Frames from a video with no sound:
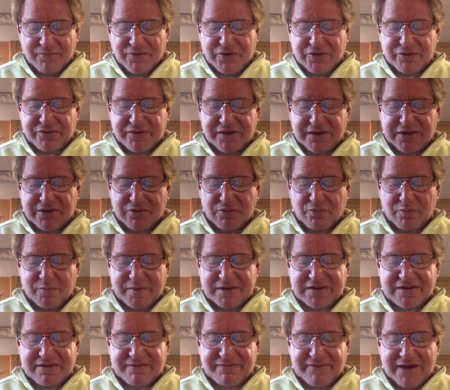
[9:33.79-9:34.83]
You think you will
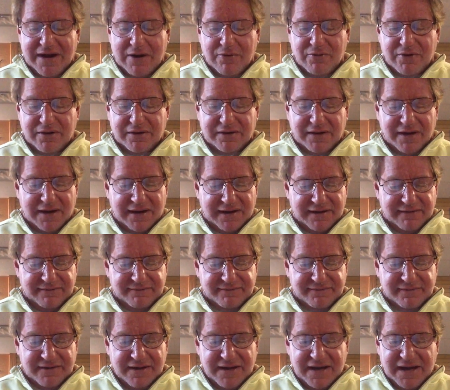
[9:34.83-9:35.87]
be devoured alive,
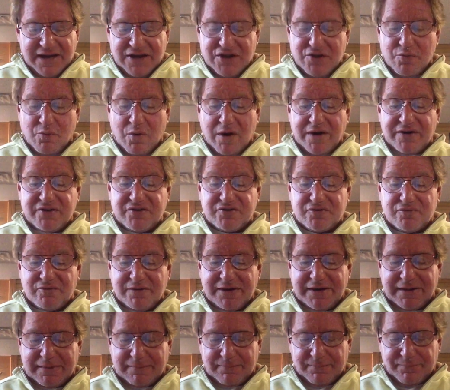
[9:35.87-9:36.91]
and you want to
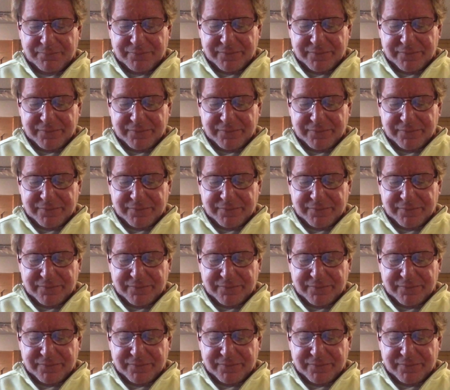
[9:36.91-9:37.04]
scream.